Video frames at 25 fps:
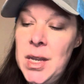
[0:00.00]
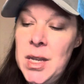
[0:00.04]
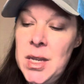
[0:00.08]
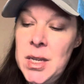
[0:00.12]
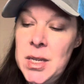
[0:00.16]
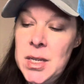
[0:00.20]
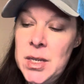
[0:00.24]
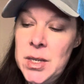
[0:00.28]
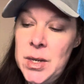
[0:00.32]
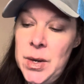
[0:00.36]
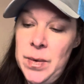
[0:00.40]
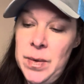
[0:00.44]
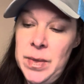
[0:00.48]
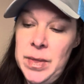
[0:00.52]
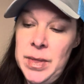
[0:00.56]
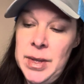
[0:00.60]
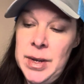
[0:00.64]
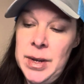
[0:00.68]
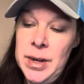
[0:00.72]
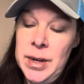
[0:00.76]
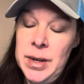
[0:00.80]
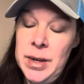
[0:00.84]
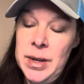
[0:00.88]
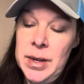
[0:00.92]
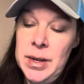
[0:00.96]
So
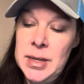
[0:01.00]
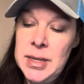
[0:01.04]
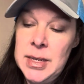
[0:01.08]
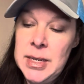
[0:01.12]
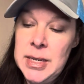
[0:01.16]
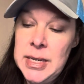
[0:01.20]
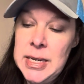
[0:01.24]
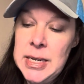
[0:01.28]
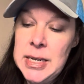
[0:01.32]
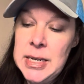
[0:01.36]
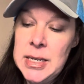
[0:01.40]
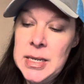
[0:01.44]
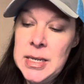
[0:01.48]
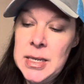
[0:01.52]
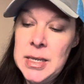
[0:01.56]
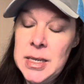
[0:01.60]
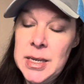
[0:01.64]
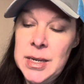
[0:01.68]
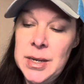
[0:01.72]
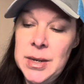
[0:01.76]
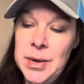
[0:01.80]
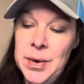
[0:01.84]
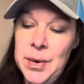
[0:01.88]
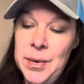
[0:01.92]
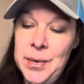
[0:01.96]
the sixth
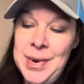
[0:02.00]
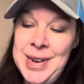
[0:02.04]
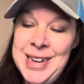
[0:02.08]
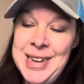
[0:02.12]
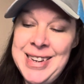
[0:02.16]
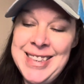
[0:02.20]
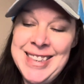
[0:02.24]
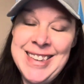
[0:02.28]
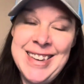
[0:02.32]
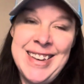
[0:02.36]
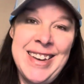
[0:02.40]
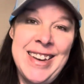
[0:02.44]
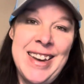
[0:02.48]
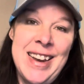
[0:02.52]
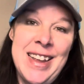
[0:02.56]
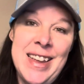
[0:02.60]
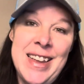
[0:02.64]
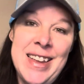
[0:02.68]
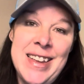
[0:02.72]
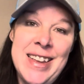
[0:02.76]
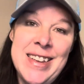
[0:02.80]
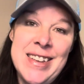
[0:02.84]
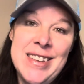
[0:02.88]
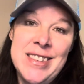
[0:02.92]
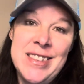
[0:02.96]
reason
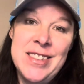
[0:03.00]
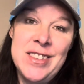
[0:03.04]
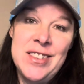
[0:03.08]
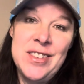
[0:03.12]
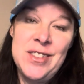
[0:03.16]
is